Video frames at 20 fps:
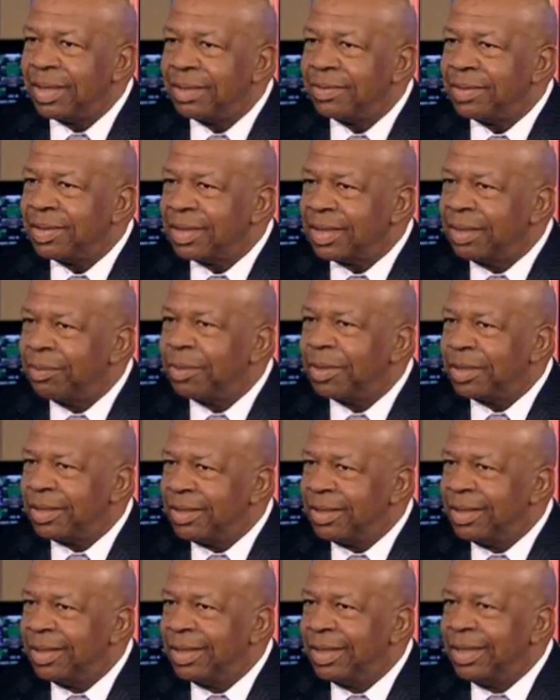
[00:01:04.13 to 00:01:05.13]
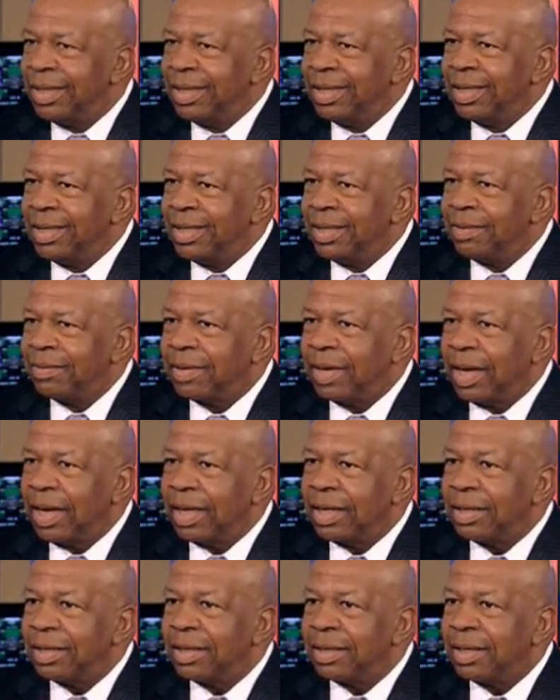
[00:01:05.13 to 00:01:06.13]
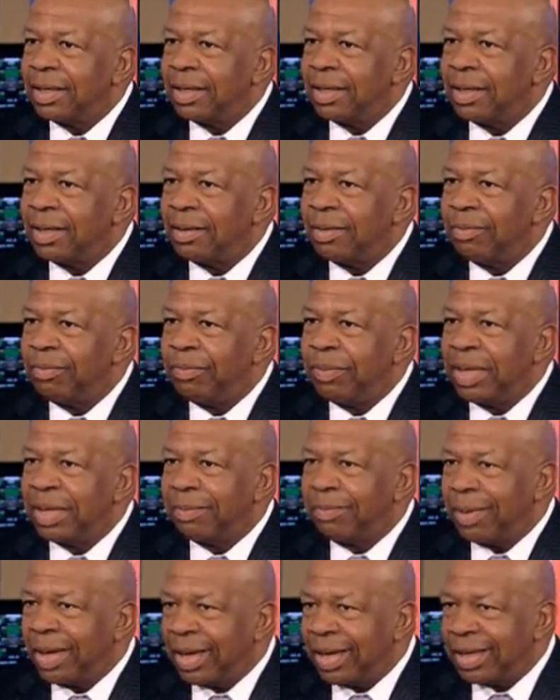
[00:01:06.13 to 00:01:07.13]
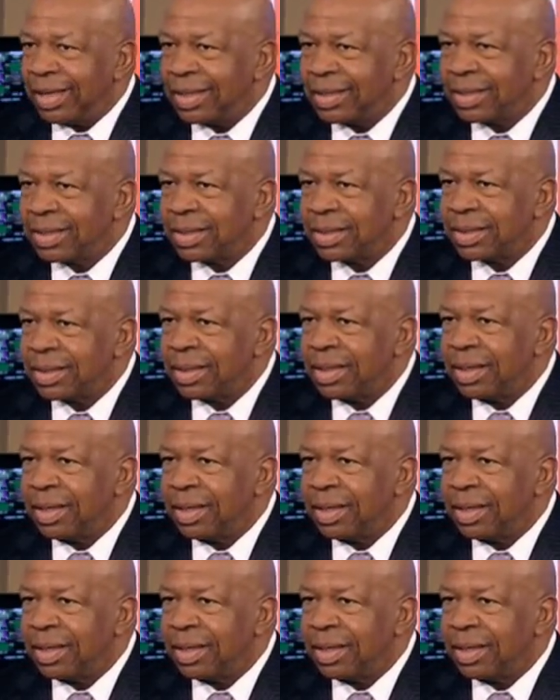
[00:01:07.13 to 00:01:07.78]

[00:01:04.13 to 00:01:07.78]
Andrea, come on. You've got big banks,